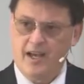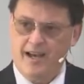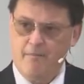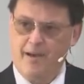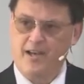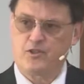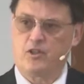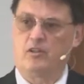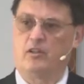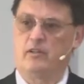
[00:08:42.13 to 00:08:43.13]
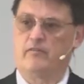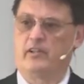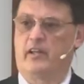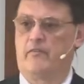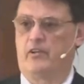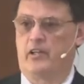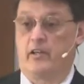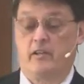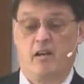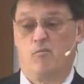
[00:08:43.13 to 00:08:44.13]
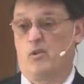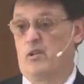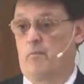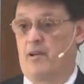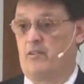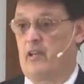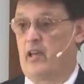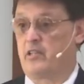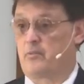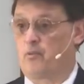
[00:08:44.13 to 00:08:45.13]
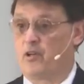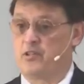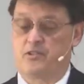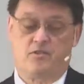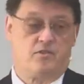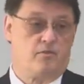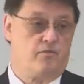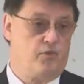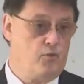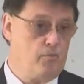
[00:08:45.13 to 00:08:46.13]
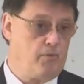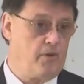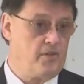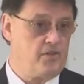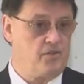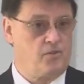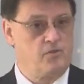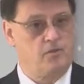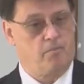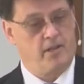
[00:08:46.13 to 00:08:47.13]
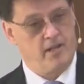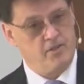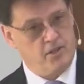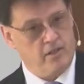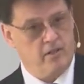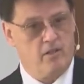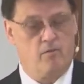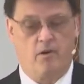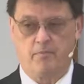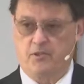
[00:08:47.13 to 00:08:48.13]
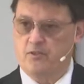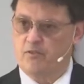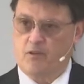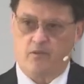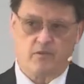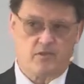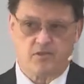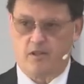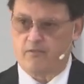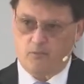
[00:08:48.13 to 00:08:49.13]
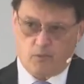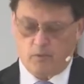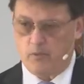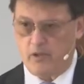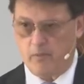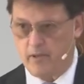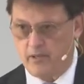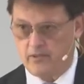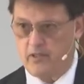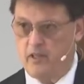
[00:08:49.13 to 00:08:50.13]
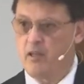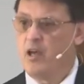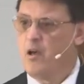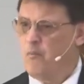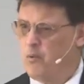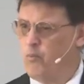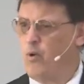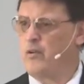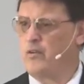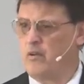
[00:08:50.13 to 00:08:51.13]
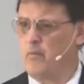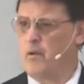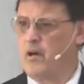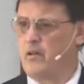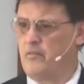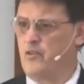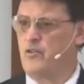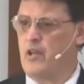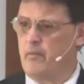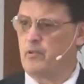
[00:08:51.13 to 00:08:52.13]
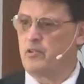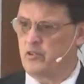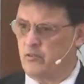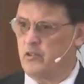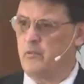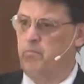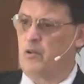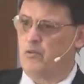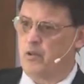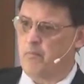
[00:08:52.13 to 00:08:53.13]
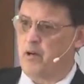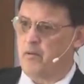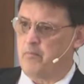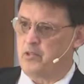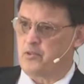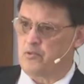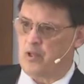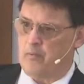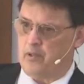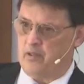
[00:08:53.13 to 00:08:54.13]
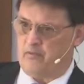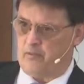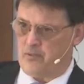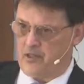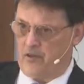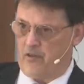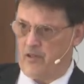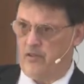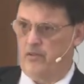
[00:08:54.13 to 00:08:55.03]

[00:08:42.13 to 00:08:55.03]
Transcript: Imagine living every day, not worried about gas prices or food prices or supply chain interruptions or all this stuff that we're worried about today, but wondering about if your neighborhood's going to get blown up by a missile coming in from Syria